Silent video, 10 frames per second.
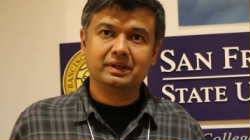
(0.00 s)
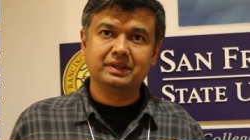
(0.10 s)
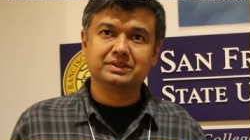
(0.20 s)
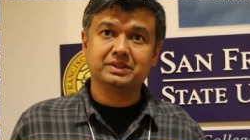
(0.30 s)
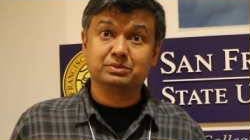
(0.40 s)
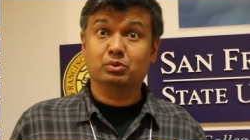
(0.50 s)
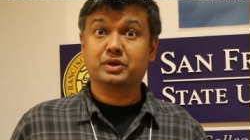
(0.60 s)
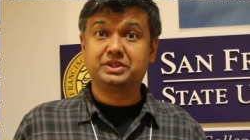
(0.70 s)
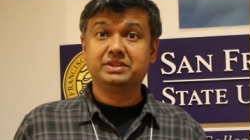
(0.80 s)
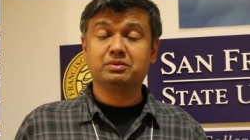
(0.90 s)
is, is
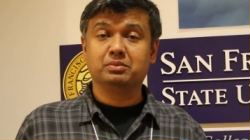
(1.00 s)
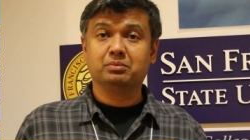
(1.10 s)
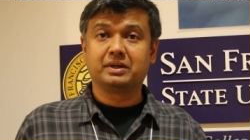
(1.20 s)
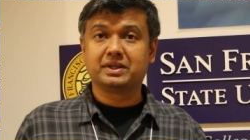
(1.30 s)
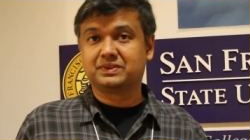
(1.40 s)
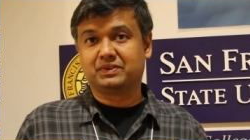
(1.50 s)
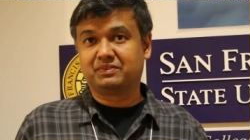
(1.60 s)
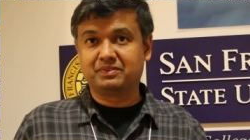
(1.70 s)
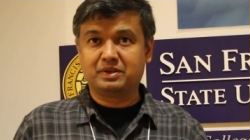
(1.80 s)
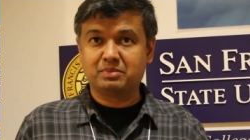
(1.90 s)
more achievable, because for
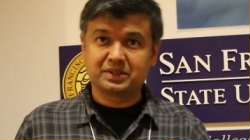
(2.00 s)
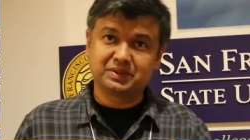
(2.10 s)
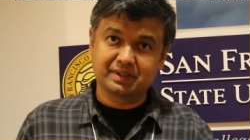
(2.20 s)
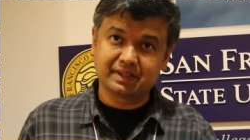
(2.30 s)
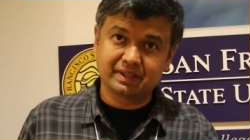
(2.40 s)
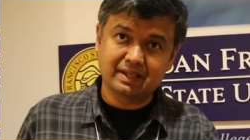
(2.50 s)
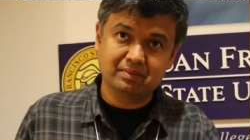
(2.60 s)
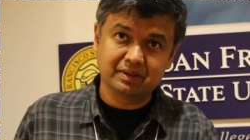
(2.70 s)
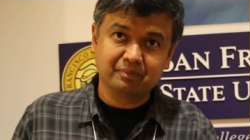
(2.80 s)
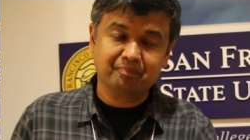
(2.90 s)
fifty bucks, you can get a tablet.